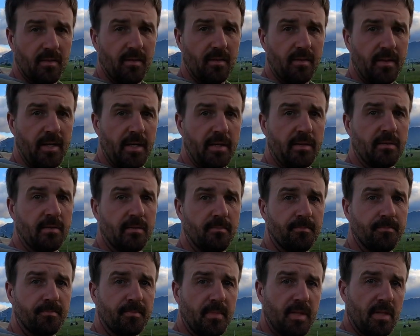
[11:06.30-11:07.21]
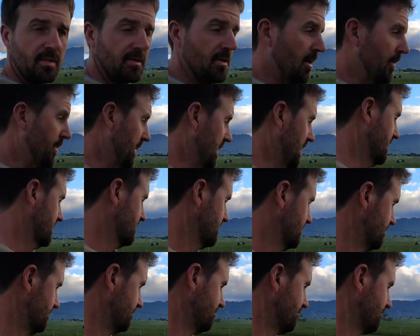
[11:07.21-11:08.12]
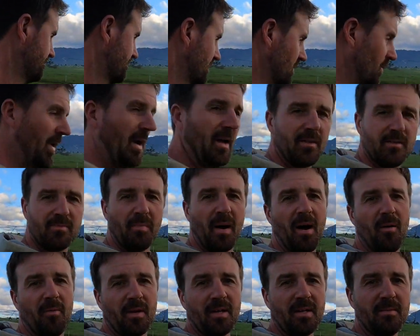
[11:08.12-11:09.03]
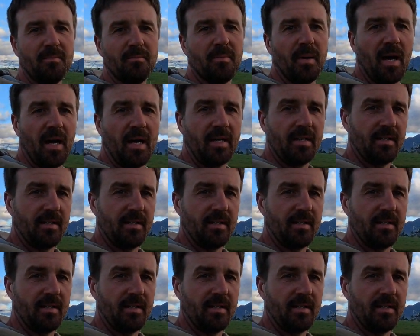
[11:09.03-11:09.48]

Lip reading: This is topping. Well, it's mowing, but